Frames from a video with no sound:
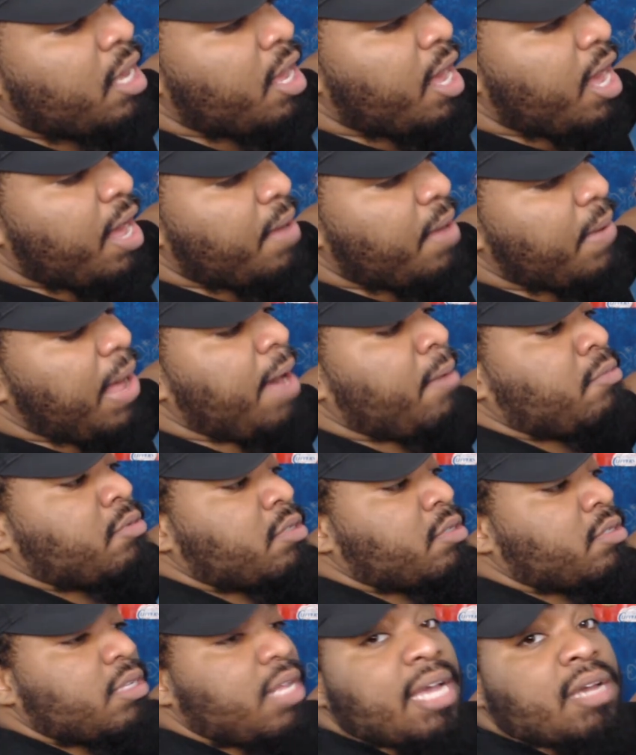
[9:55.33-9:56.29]
I was
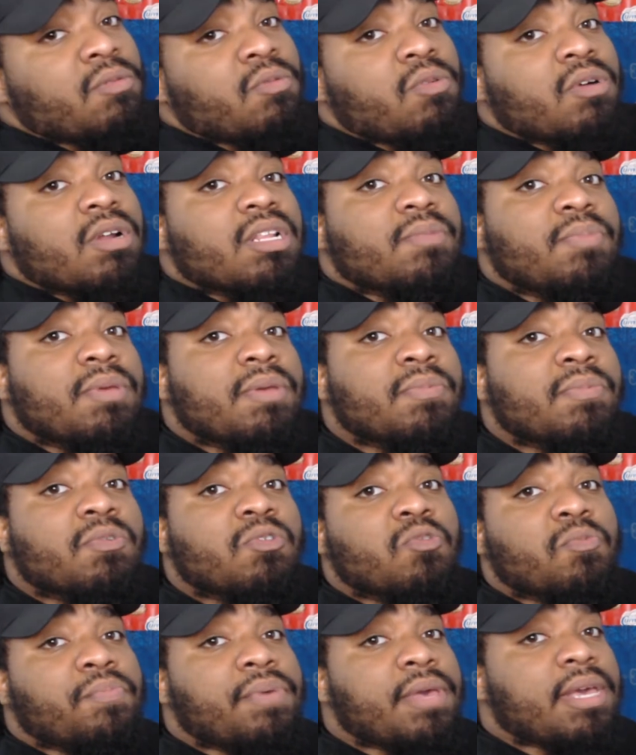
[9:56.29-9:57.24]
like one of the people
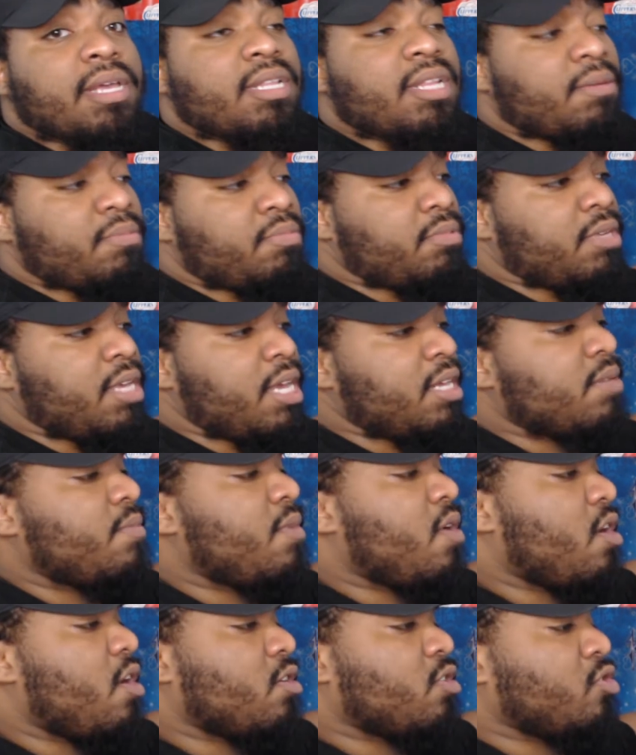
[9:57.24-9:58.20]
who picked up Kingdom
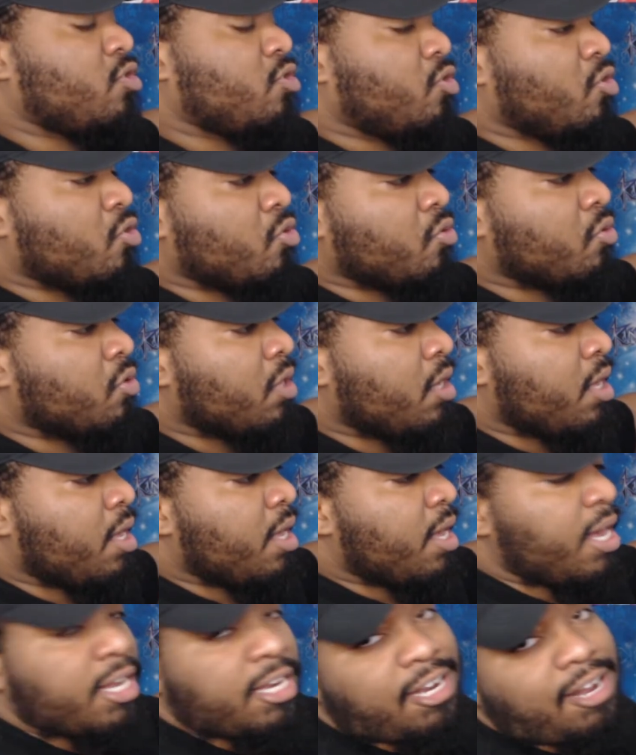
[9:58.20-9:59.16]
Hearts 2,
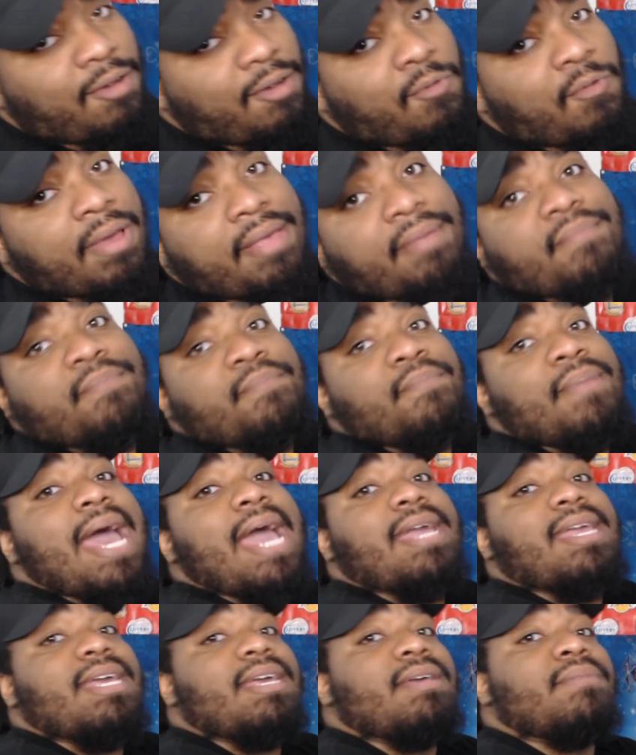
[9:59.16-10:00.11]
and then I went back
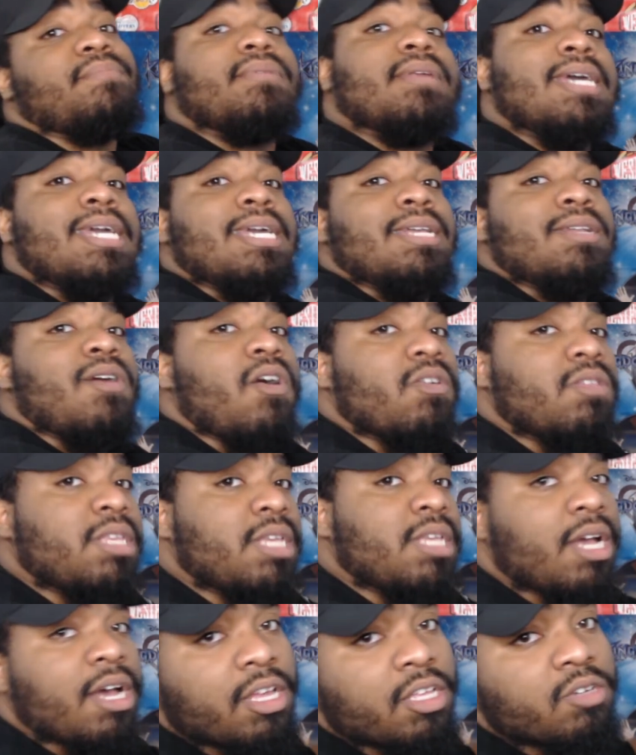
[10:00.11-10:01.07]
and played all the
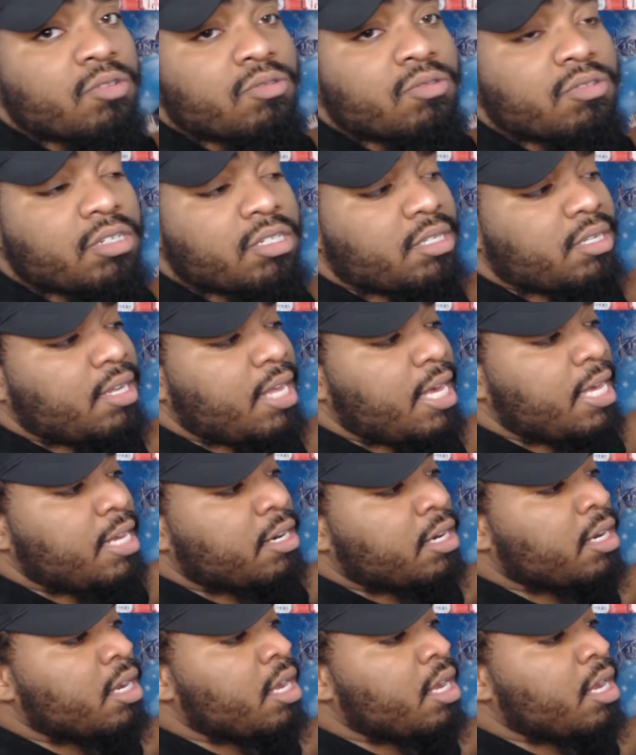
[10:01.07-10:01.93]
other ones later,